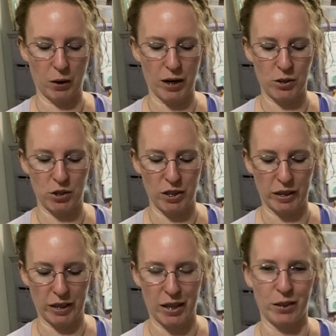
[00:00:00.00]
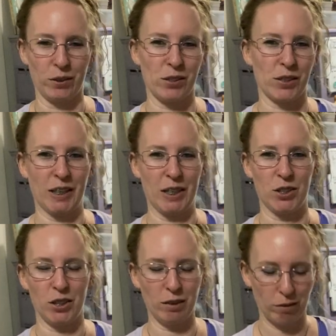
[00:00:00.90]
watching Hell's
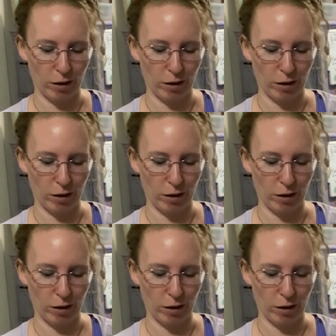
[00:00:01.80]
Kitchen.